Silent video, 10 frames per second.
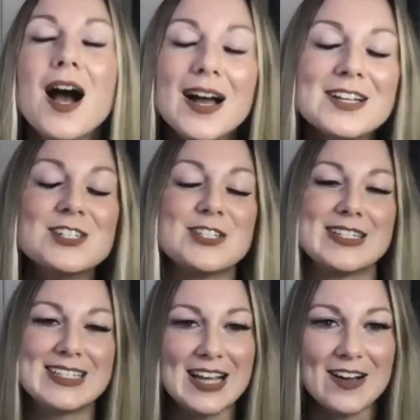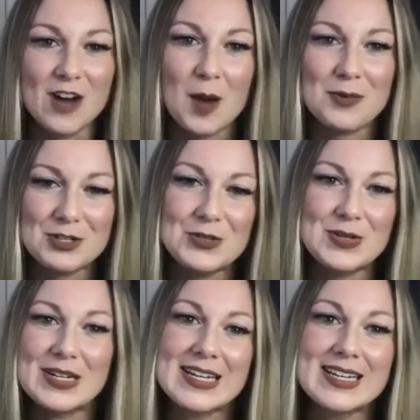hundreds of
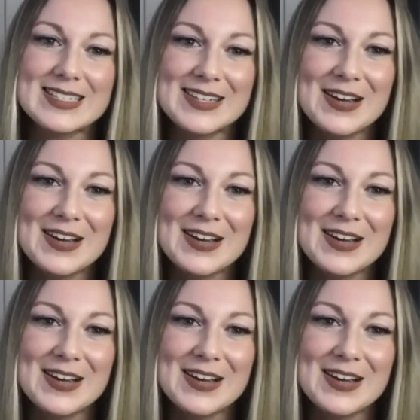opportunities